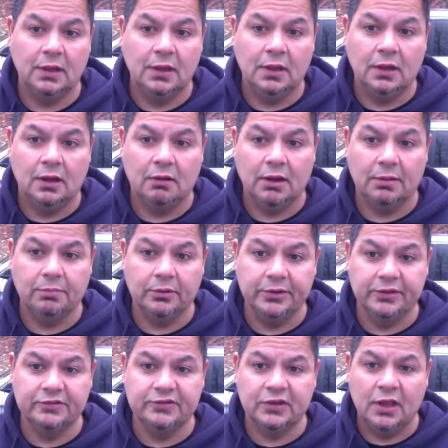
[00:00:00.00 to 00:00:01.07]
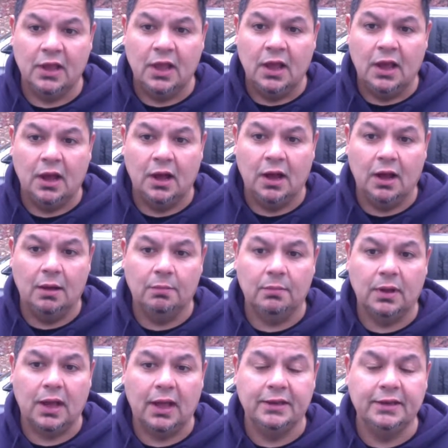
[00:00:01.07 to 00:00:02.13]
All right, please.
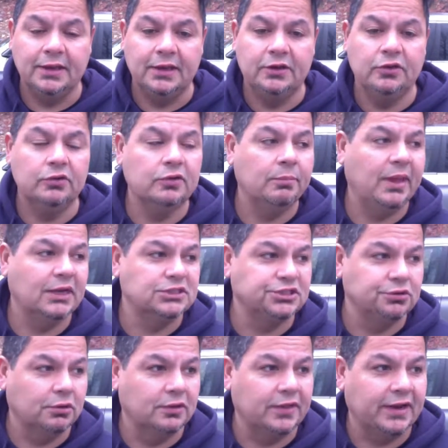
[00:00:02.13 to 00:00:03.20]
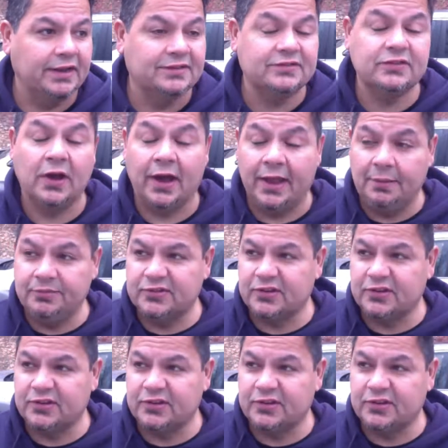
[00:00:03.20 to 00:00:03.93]
I need you to make sure that it's typed.